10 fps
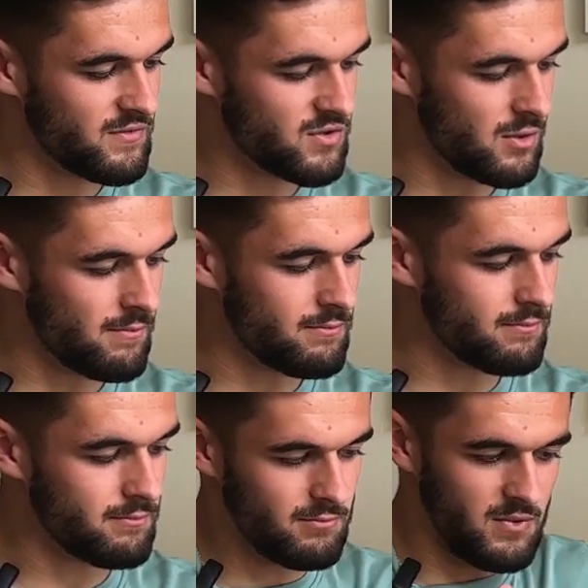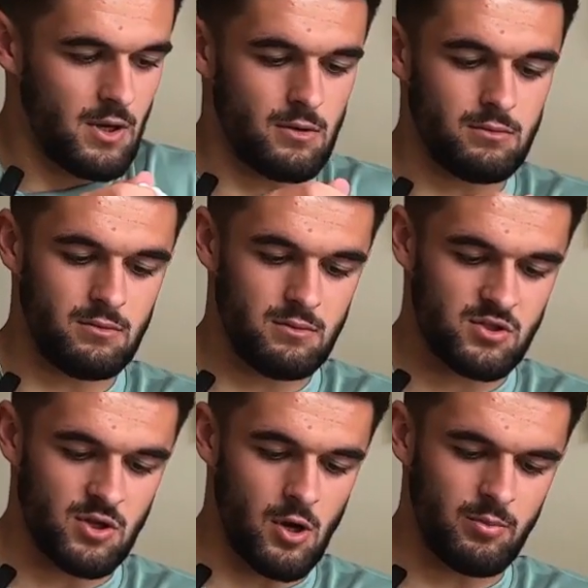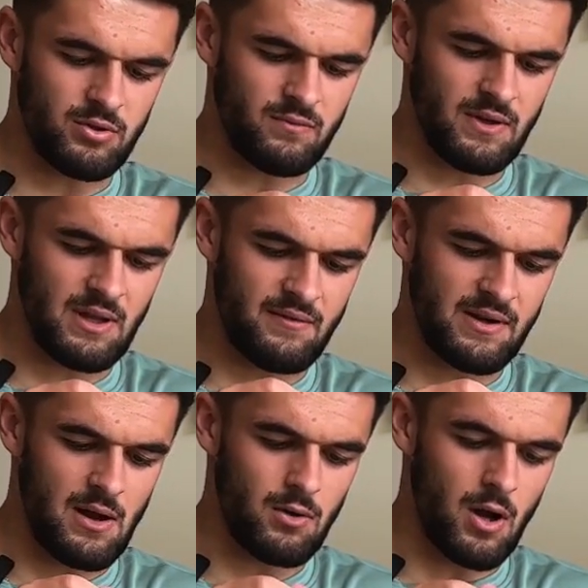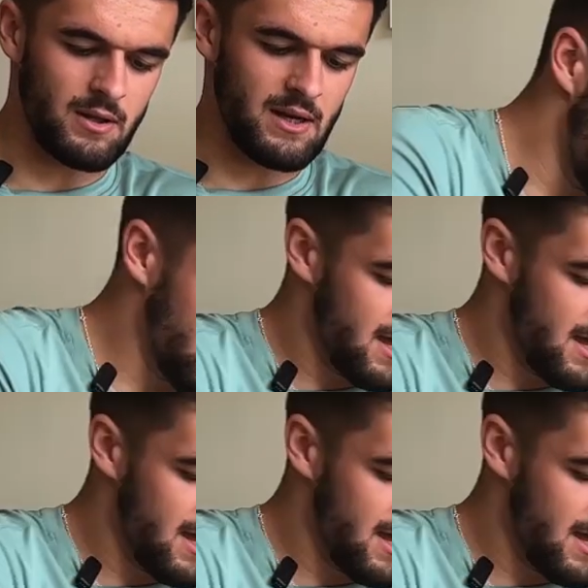some, soap that don't really have any alcohol in it.